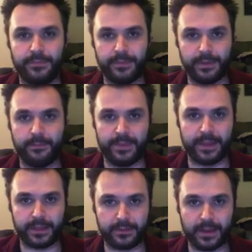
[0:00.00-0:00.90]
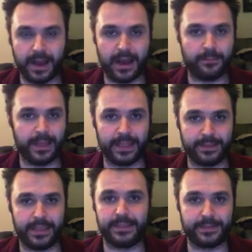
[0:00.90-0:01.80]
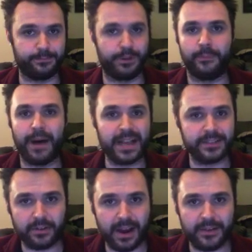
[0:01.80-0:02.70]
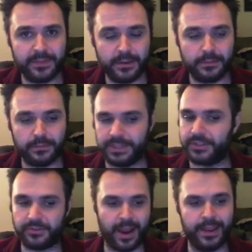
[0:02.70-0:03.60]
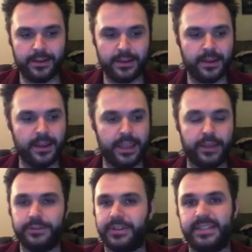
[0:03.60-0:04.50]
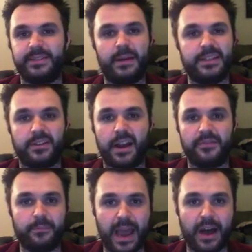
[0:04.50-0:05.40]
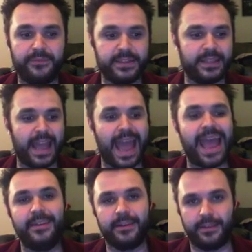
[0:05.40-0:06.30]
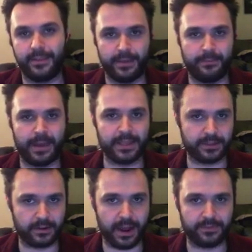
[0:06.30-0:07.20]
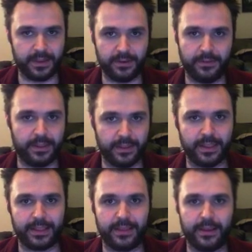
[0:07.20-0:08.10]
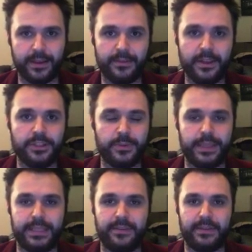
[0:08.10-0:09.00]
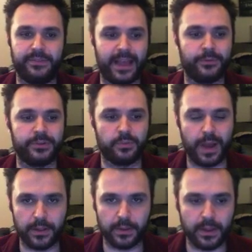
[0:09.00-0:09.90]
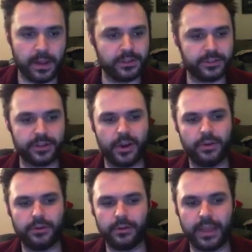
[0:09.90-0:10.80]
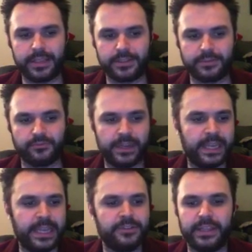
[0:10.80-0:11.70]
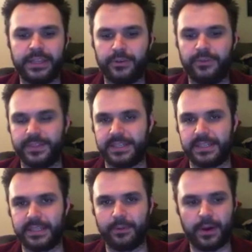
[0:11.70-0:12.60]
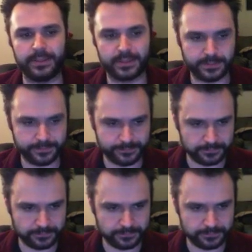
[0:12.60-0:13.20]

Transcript: it's you know, mastercrafted, which is great. He also gets a mastercrafted power fist and the mastercrafted the twin-linked heavy flamer as well. So he's really good for 60 points.